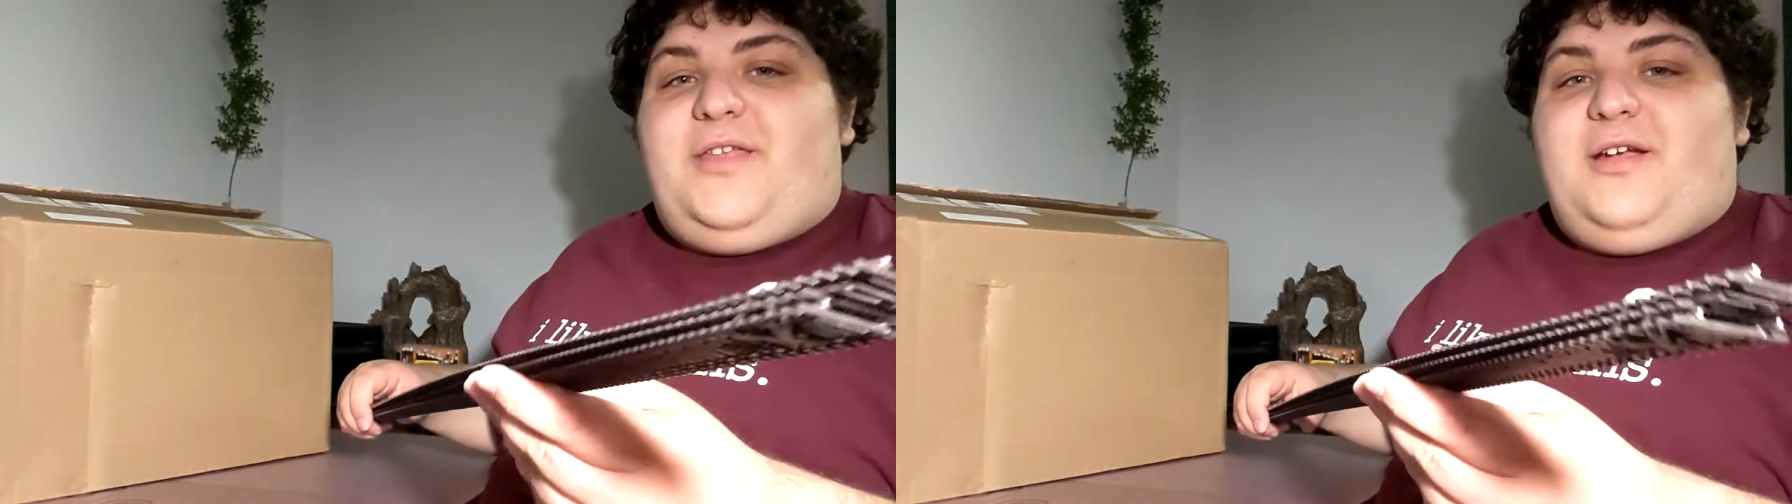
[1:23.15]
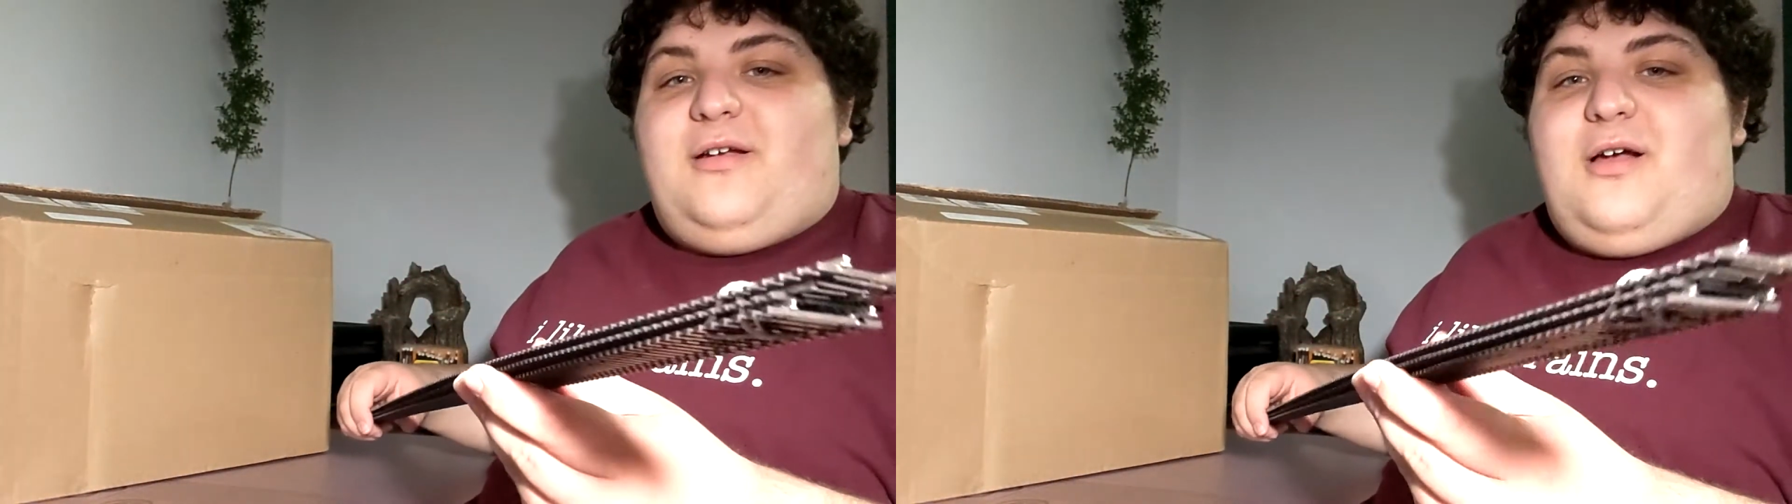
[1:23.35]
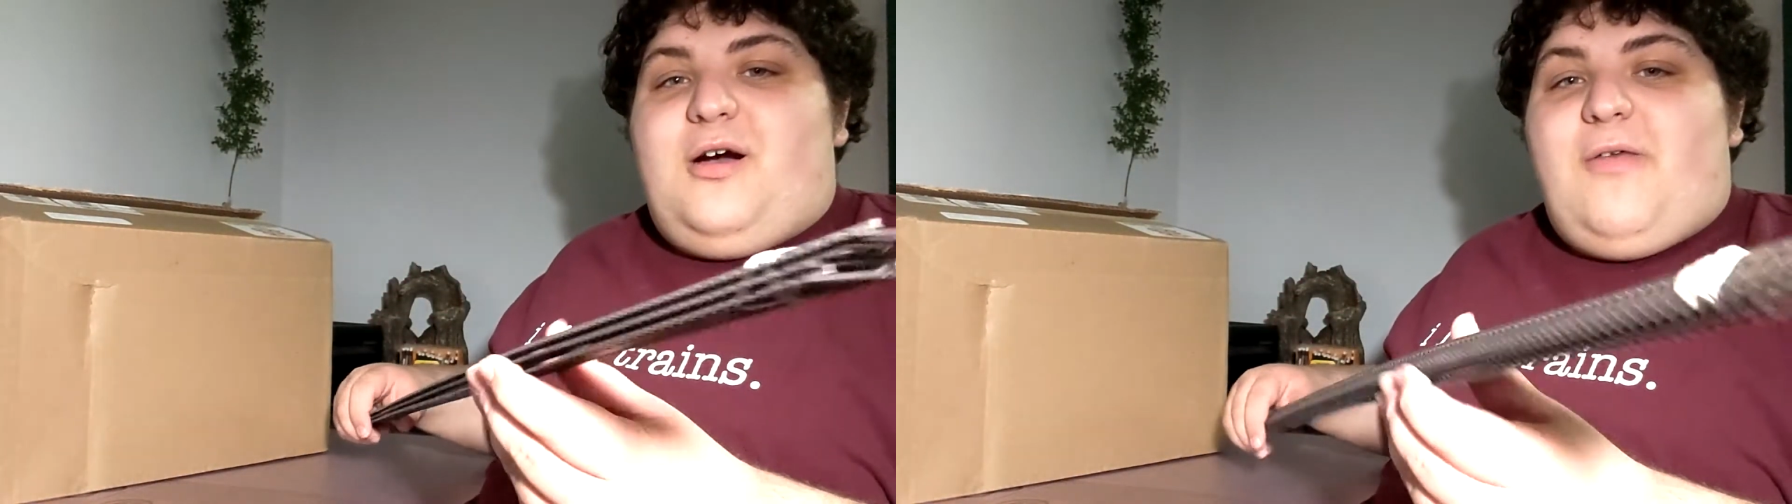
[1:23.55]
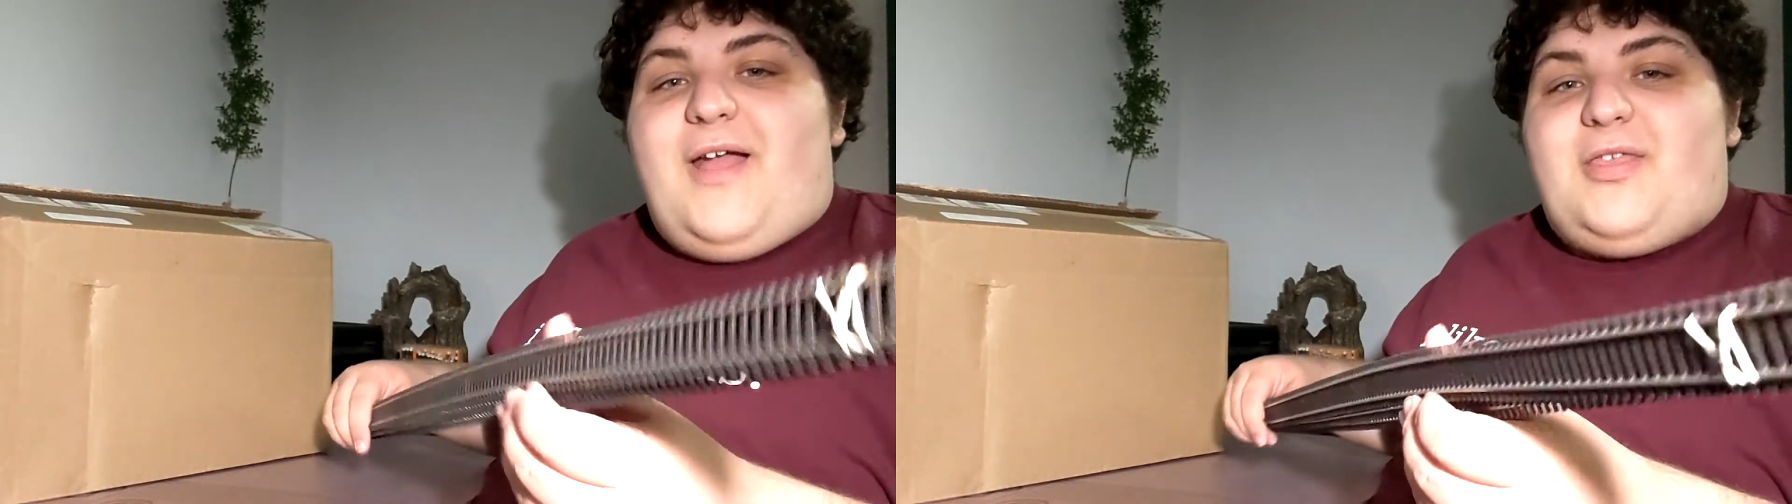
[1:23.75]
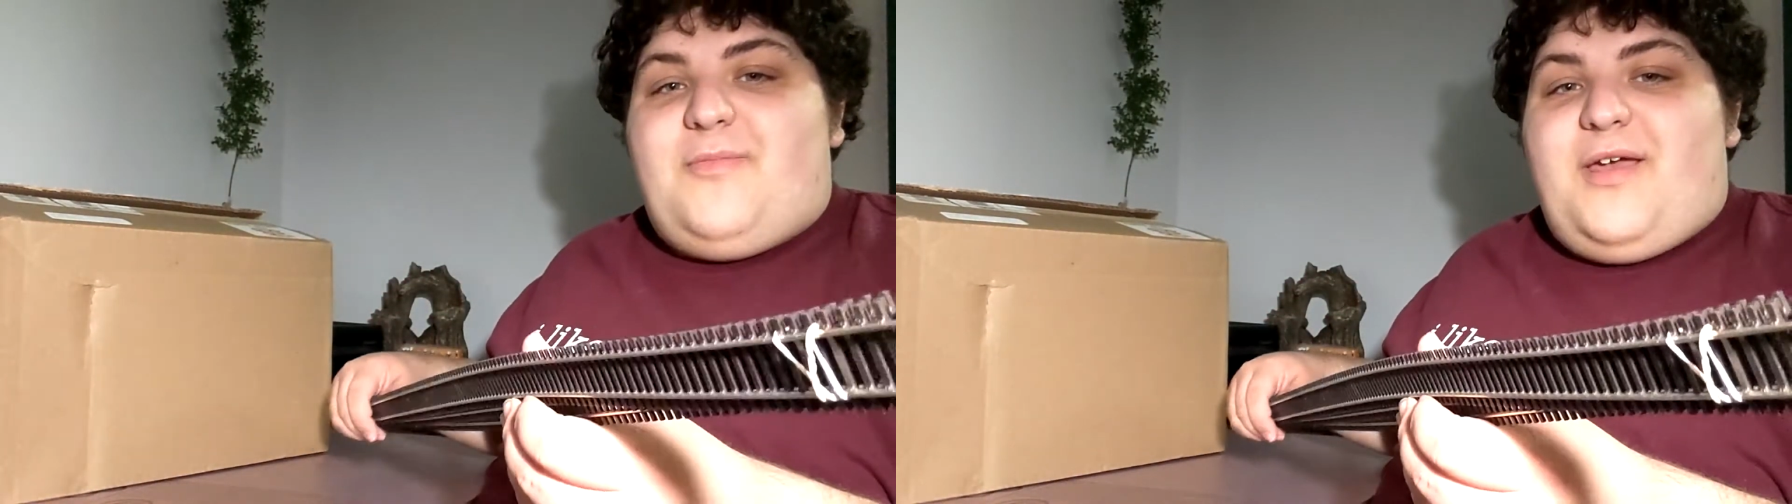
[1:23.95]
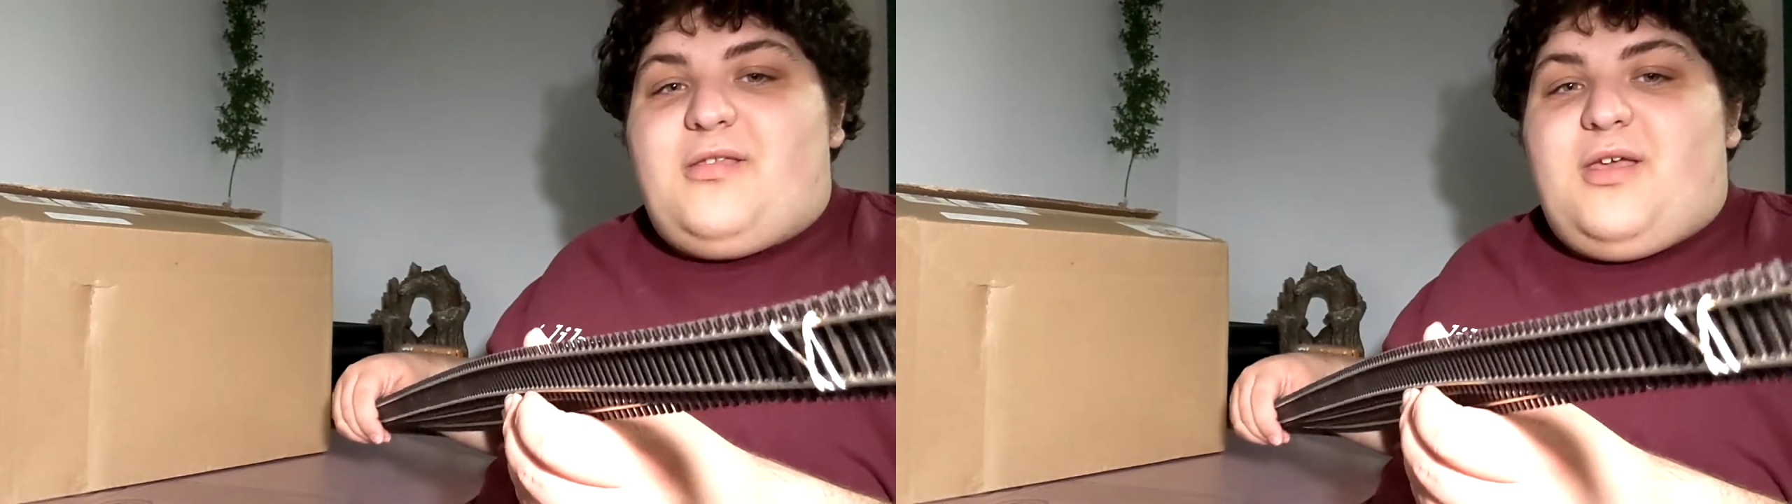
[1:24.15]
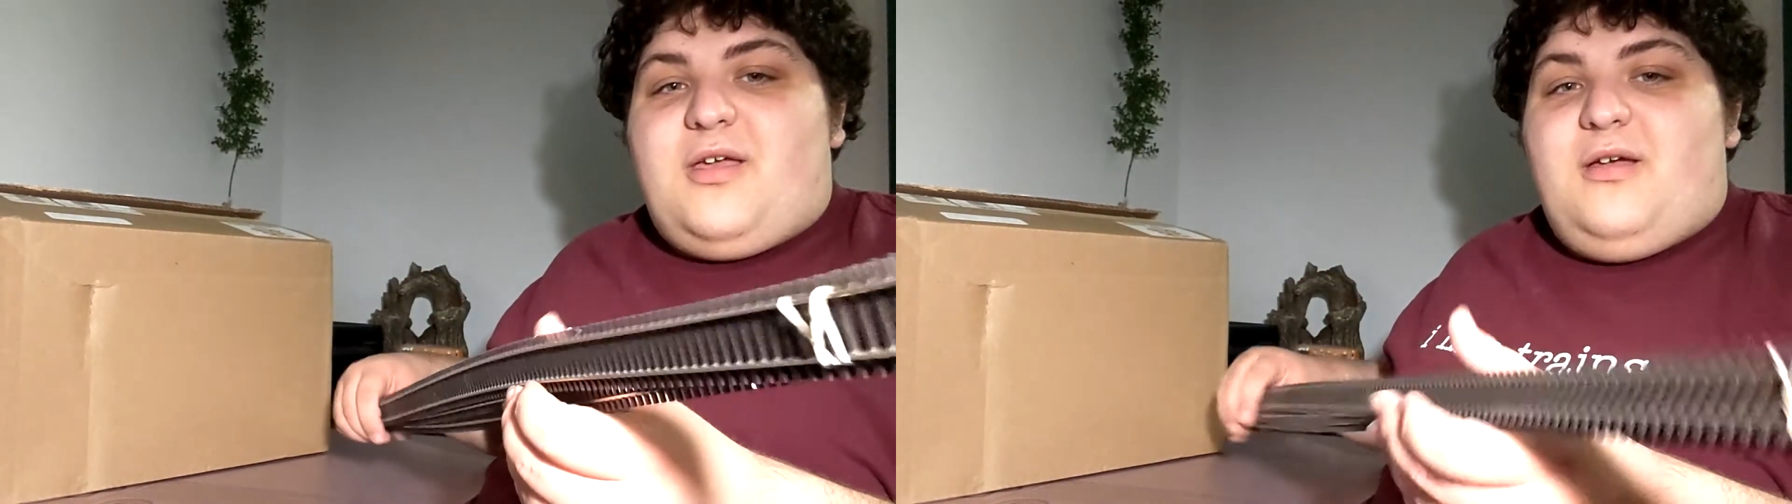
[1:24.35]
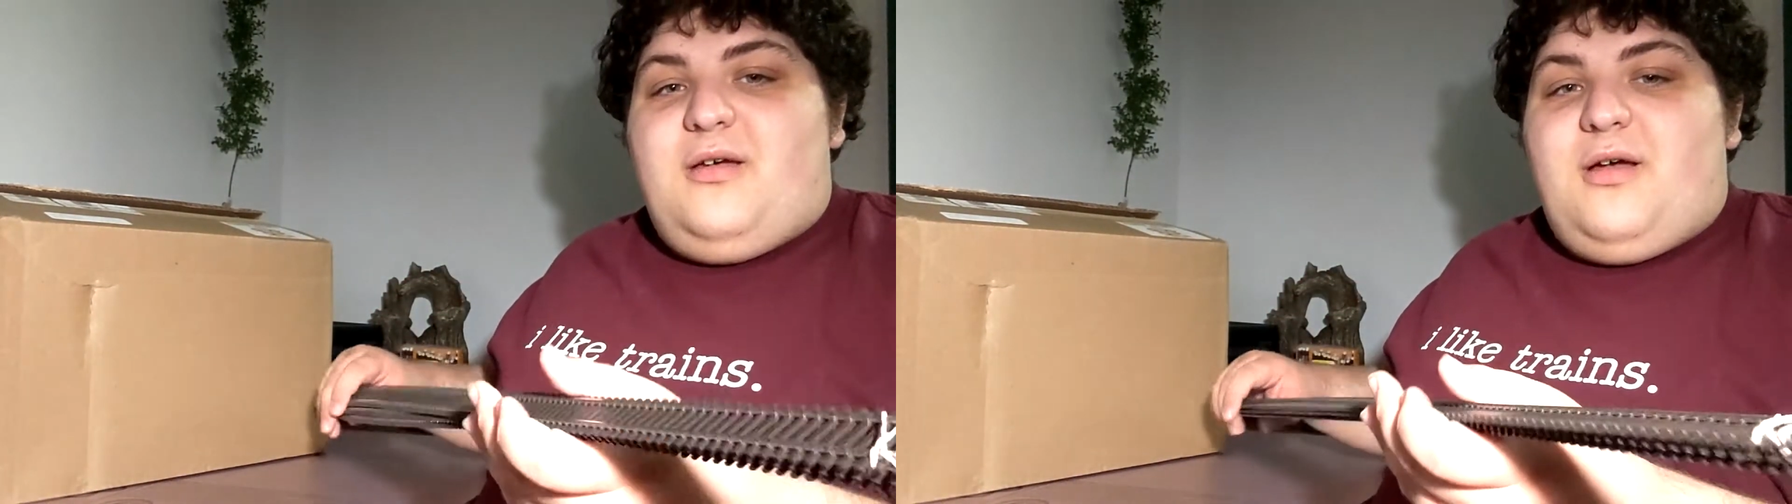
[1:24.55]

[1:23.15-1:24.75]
here. Oh, that's amazing.